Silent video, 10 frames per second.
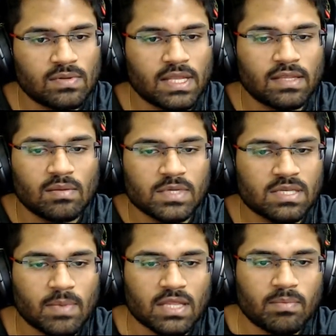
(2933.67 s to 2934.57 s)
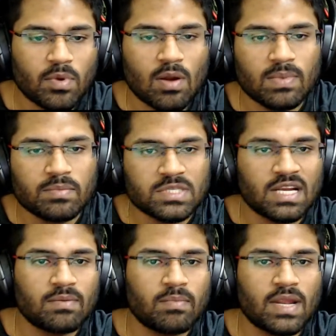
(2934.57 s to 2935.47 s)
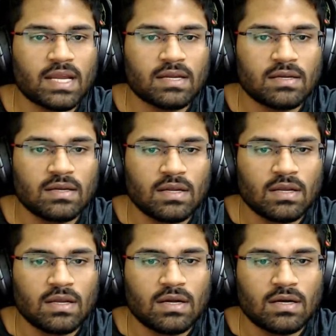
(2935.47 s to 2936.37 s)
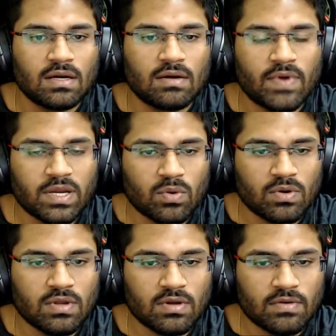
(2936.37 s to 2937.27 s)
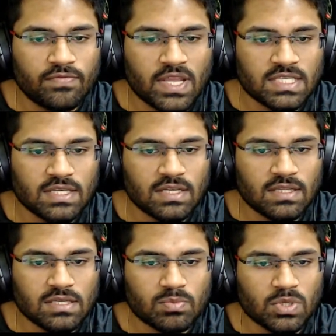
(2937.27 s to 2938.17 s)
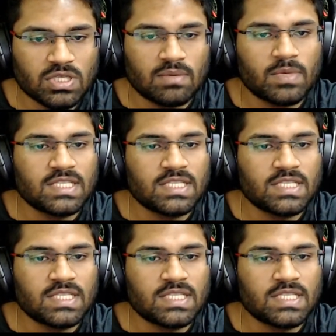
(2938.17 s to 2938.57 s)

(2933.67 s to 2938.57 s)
Like, there'll be some other problems that white could face here in this position.